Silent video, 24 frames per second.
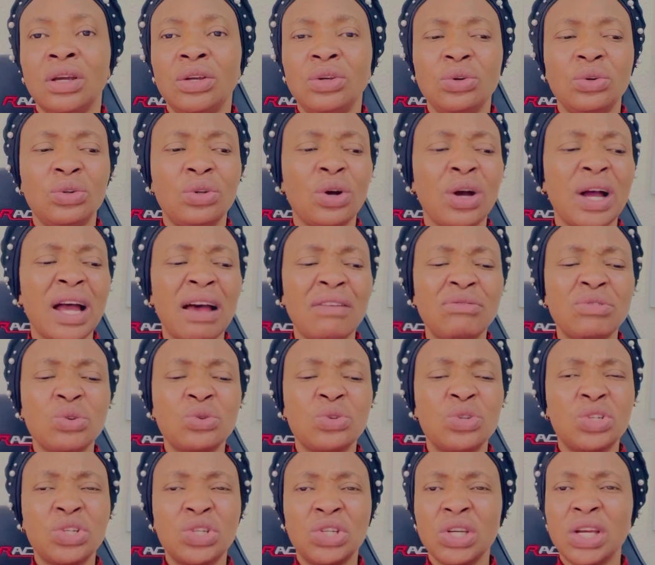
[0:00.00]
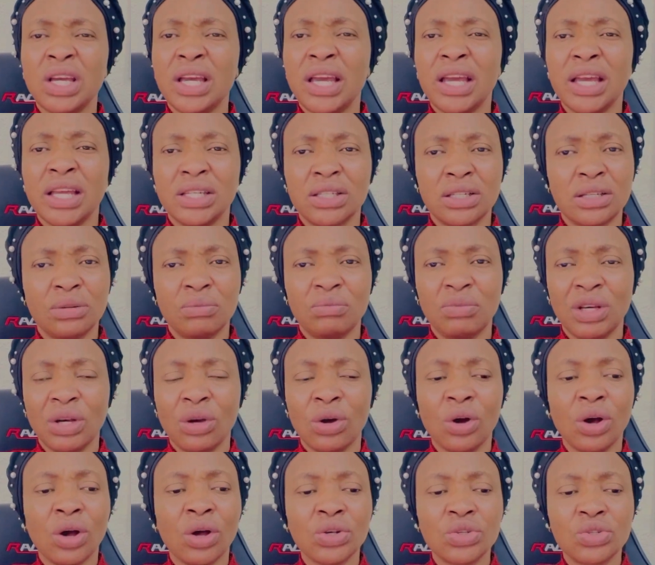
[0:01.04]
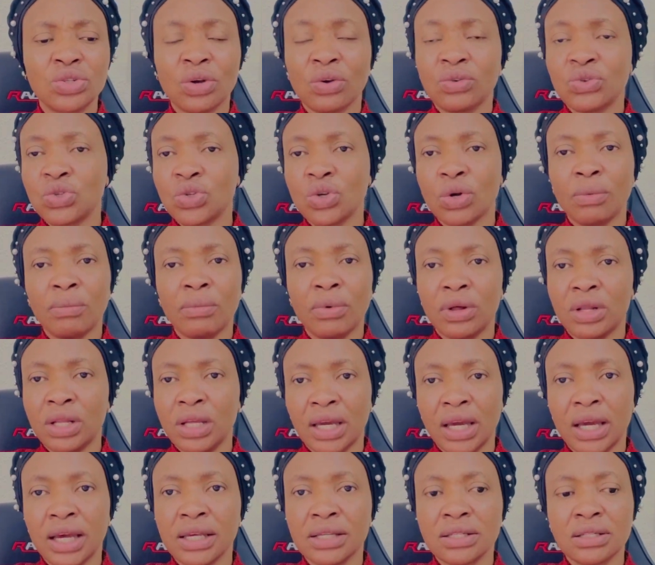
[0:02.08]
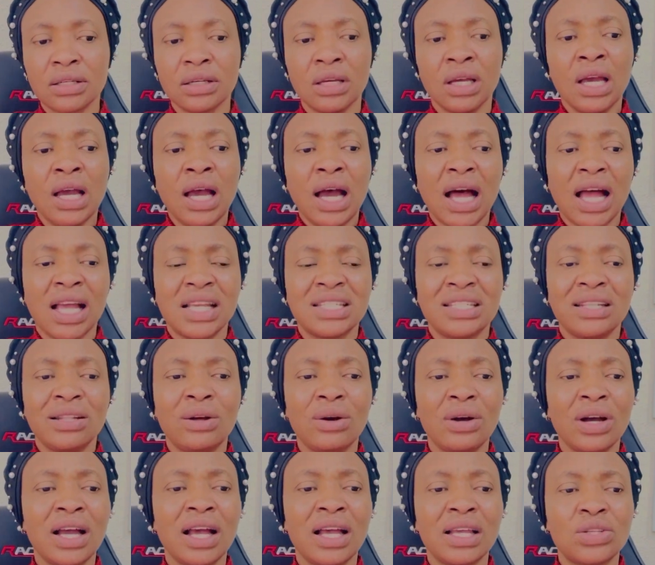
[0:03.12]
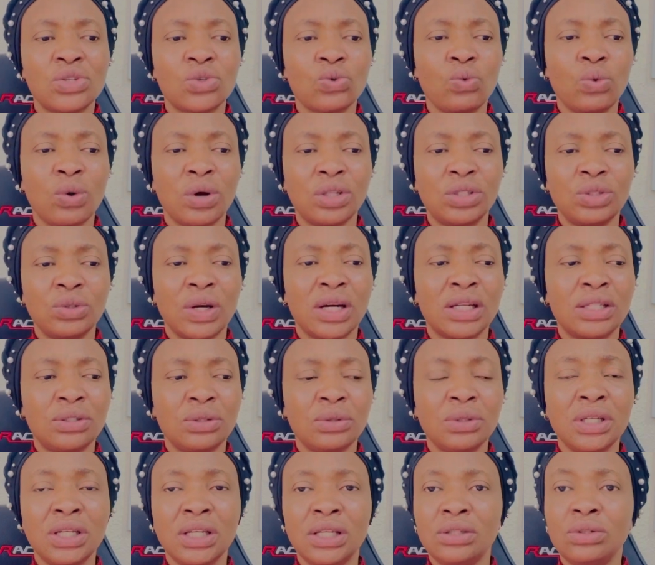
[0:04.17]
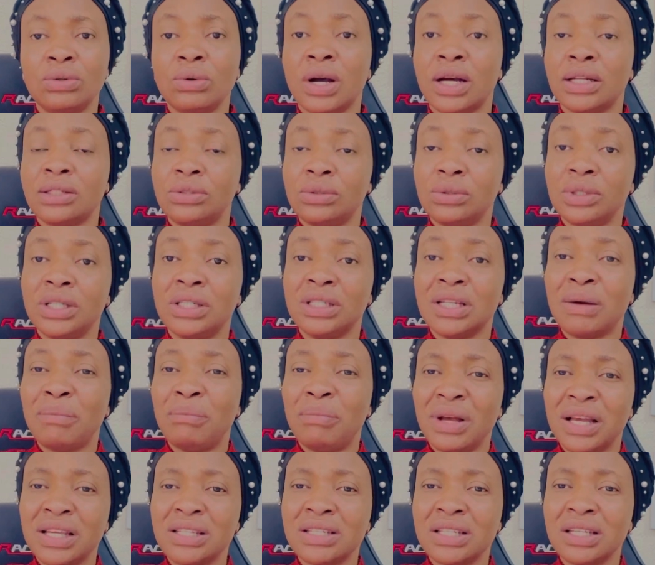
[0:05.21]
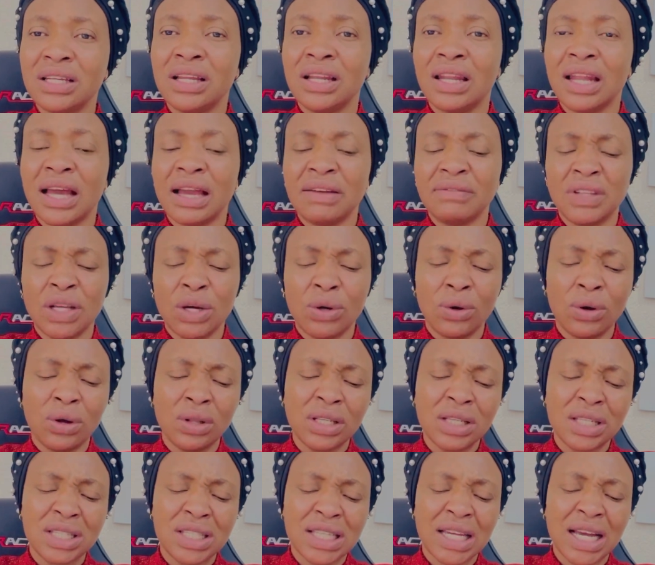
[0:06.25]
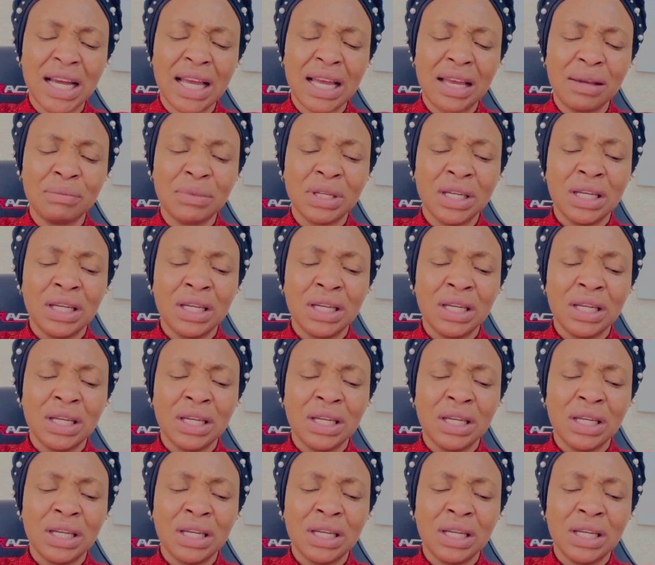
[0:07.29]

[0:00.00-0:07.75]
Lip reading: You don't have to change because of somebody else. As long as what you are doing the best thing in life. The only time